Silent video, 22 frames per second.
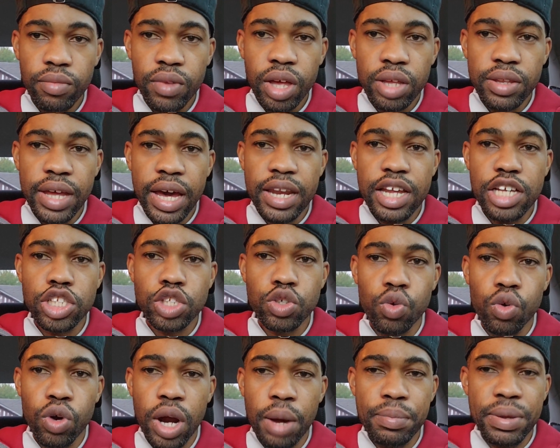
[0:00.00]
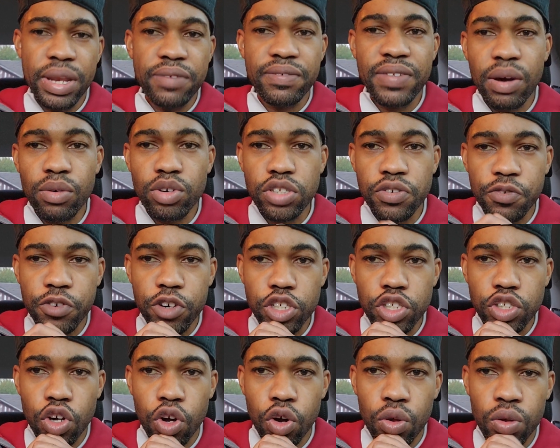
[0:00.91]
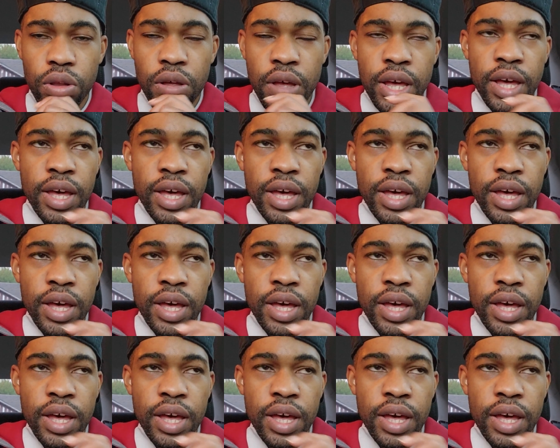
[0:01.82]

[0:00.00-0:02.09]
that did score. I believe that was the first goal.